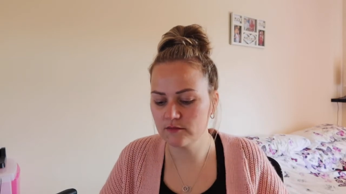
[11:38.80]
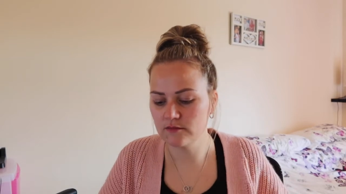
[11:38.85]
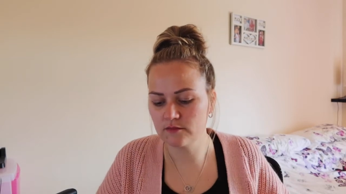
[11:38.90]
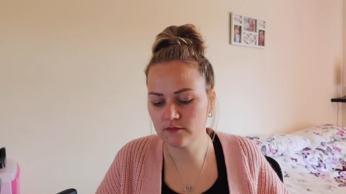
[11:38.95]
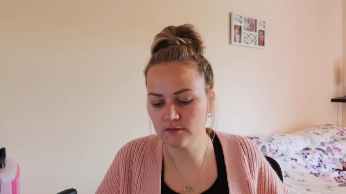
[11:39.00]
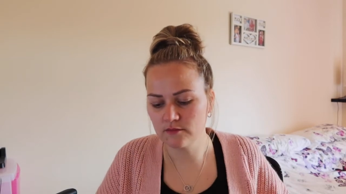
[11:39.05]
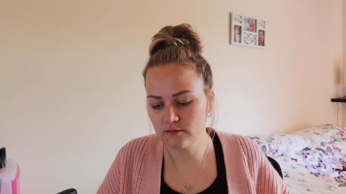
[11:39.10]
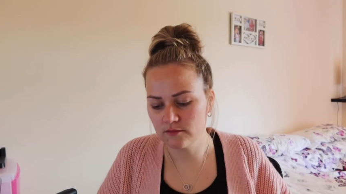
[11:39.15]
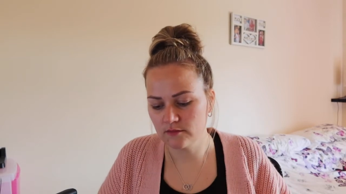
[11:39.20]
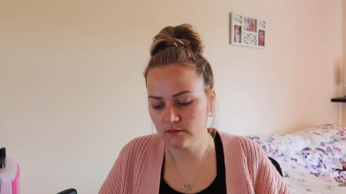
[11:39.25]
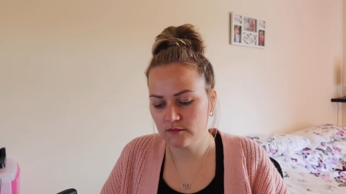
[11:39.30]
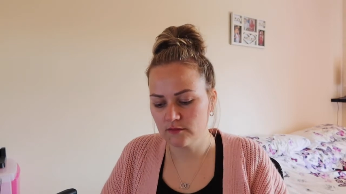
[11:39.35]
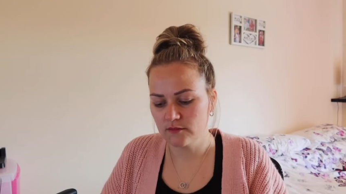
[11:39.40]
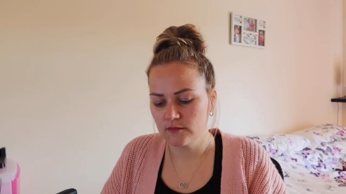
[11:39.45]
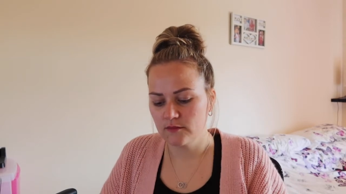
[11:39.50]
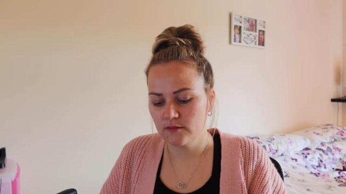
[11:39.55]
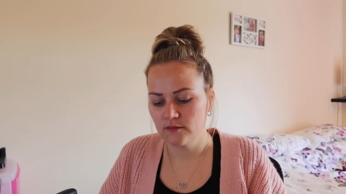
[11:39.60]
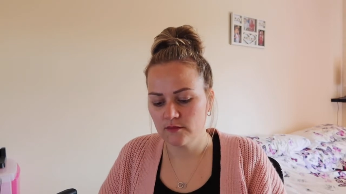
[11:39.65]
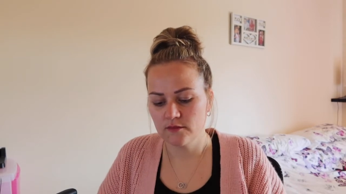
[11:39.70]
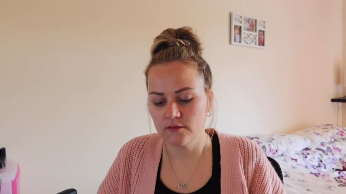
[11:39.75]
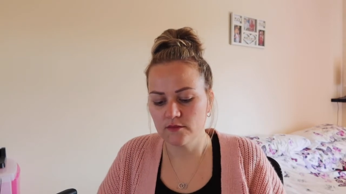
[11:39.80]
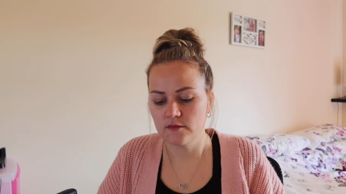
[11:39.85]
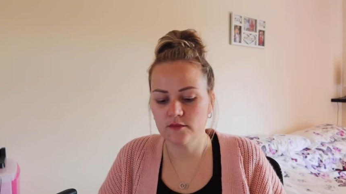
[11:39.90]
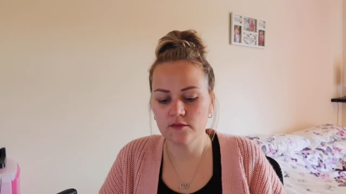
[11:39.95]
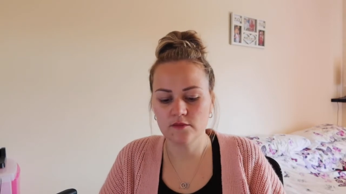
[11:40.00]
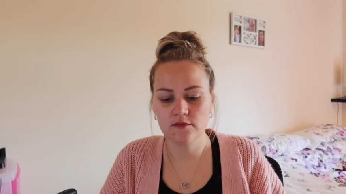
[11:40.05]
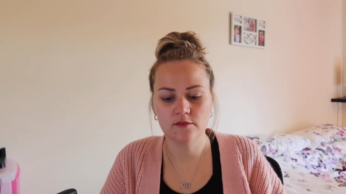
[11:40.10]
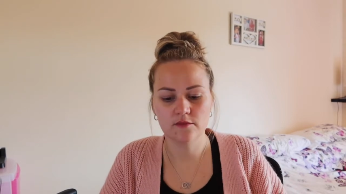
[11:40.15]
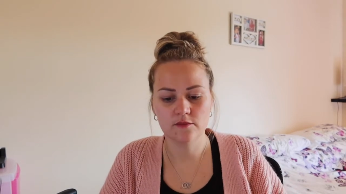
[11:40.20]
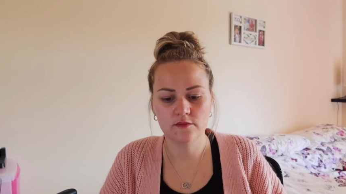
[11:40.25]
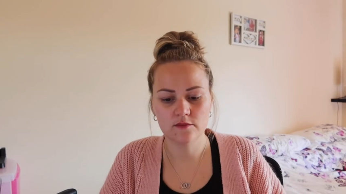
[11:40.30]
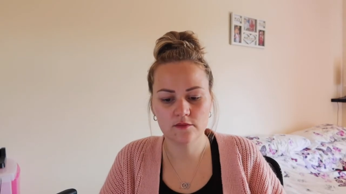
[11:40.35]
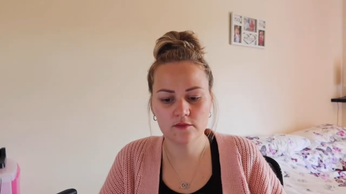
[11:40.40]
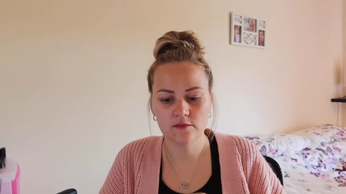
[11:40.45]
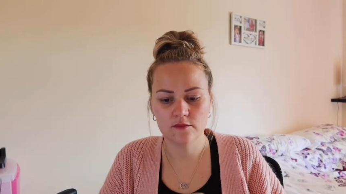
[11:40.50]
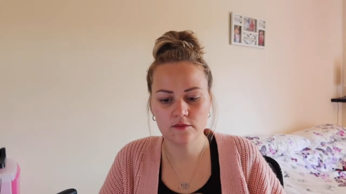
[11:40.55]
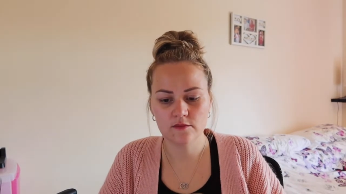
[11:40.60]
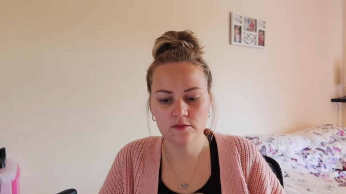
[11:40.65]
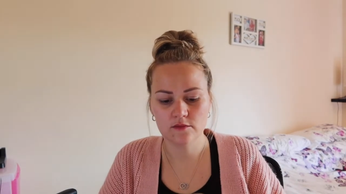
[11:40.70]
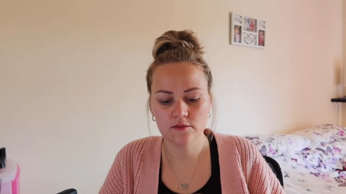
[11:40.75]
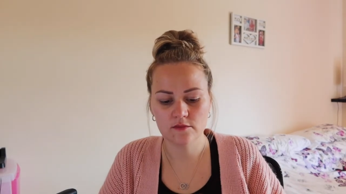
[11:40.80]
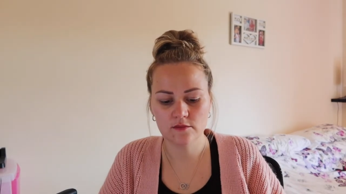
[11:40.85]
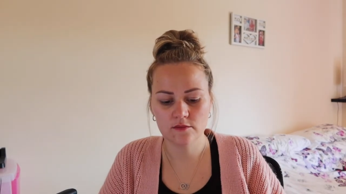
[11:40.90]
[no speech]